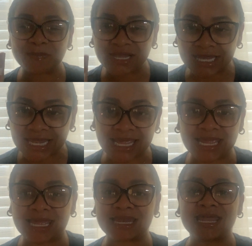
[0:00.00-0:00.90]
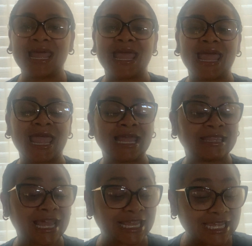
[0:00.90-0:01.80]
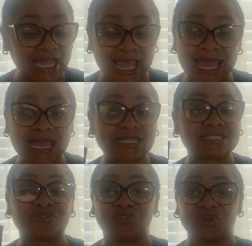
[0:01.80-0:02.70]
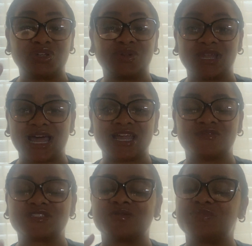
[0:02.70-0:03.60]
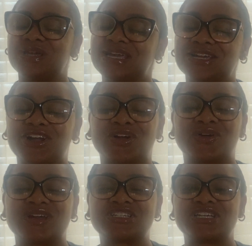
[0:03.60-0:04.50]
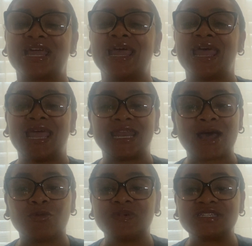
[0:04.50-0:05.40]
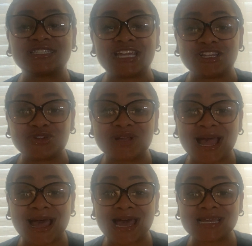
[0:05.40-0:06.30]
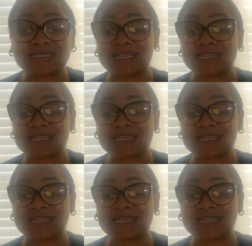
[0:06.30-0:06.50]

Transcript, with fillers: plan that He has for your life. So be encouraged, and I will be seeing you guys